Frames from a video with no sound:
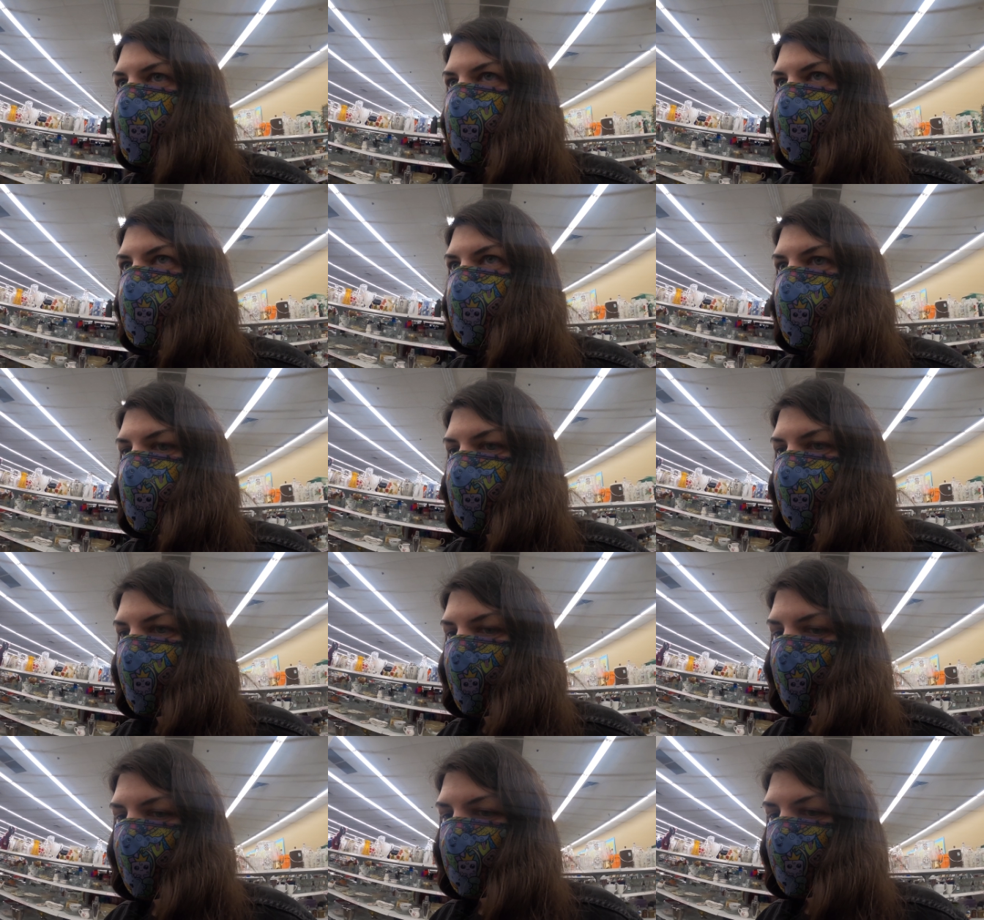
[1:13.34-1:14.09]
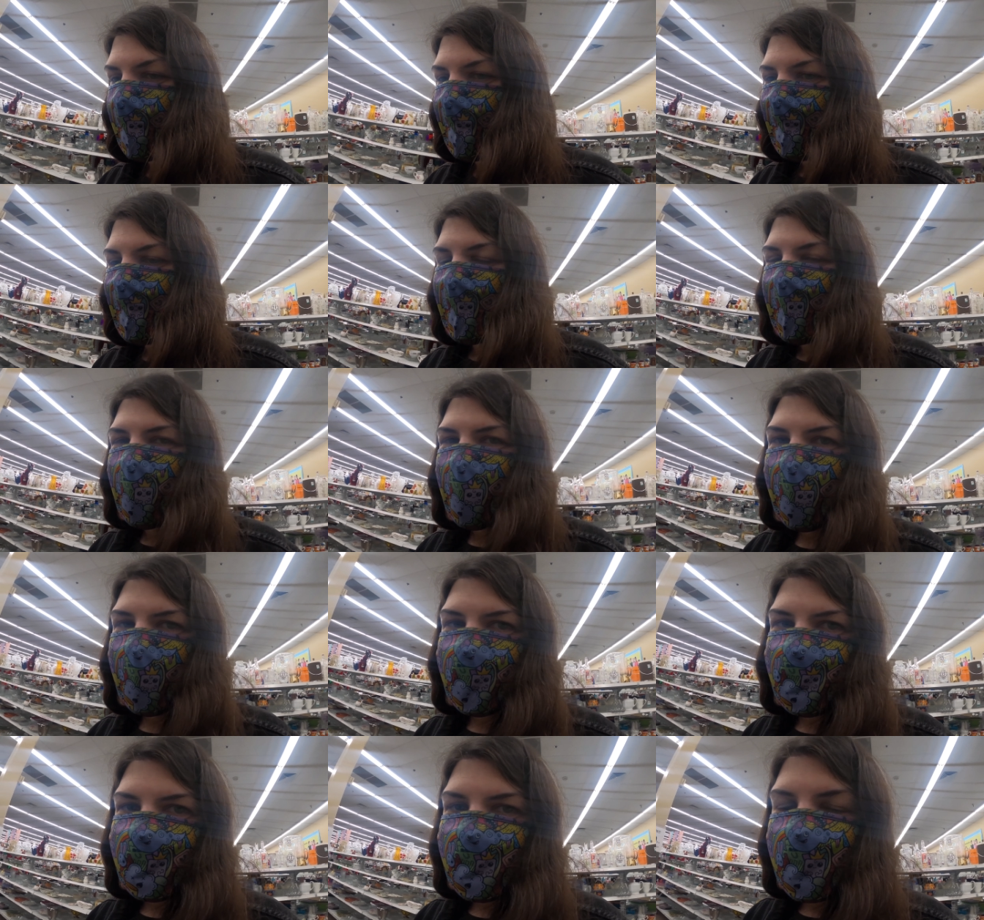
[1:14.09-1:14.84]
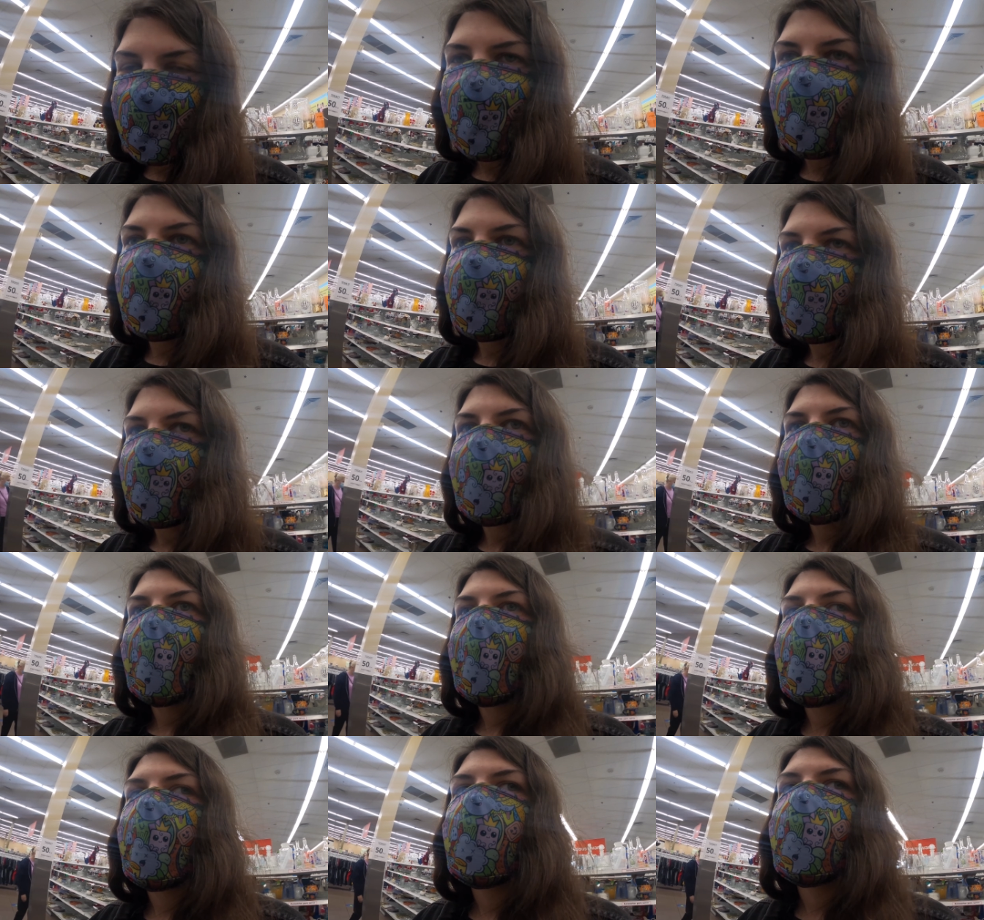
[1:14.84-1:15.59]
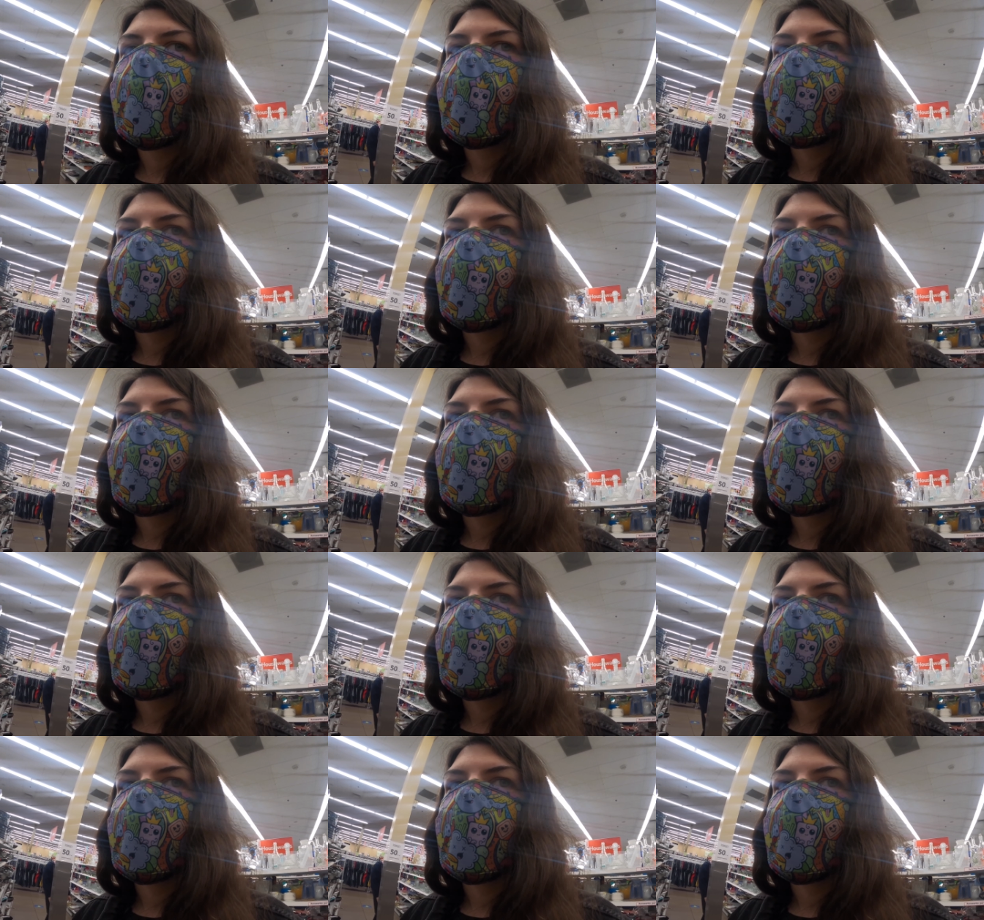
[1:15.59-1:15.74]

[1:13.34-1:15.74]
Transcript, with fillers: little more like antique looking